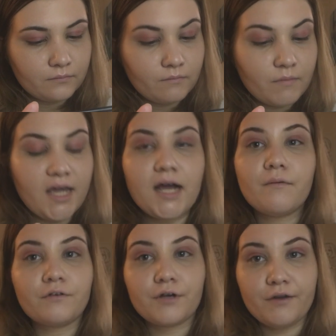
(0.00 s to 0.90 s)

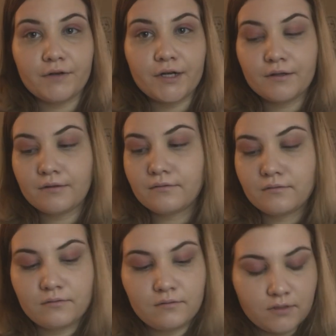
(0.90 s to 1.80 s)
Makeup Forever.
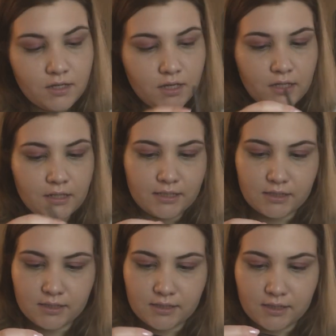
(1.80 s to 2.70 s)

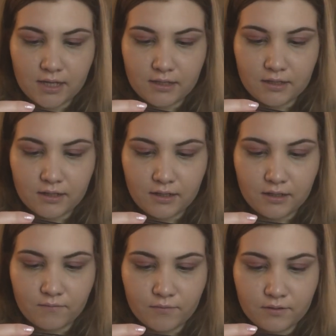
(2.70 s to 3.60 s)
Doesn't say the
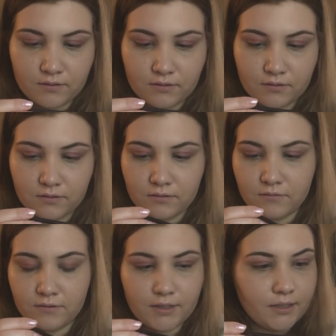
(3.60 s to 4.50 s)
name
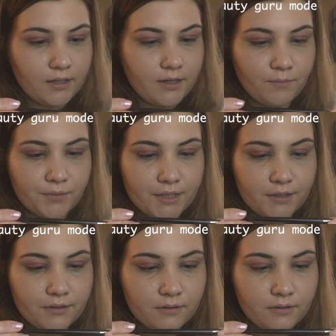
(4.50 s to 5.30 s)
or the number.